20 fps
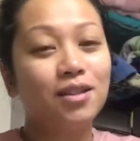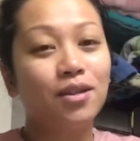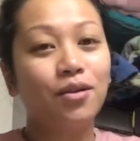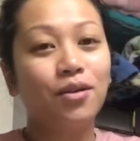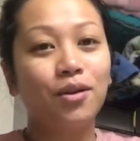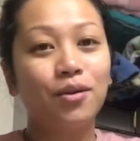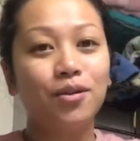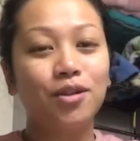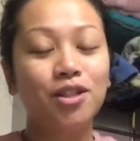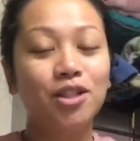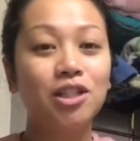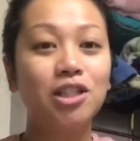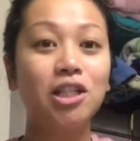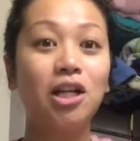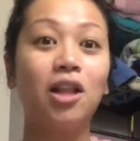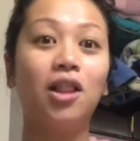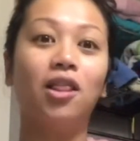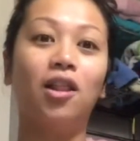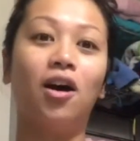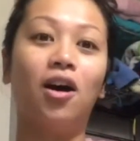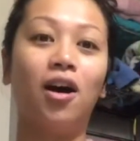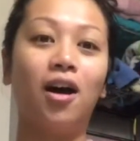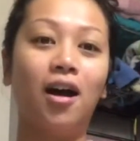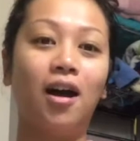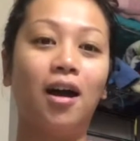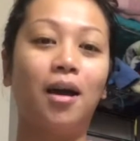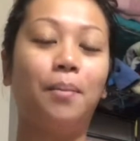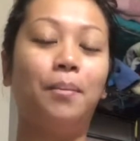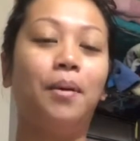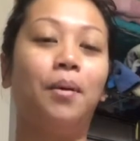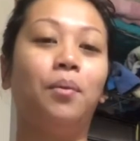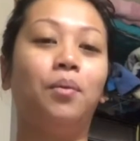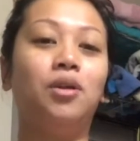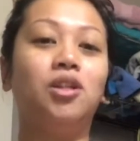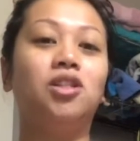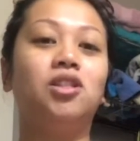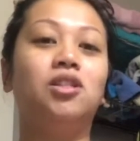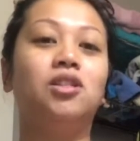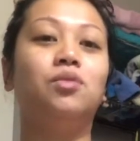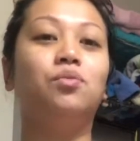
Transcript: so it was just a lot, but we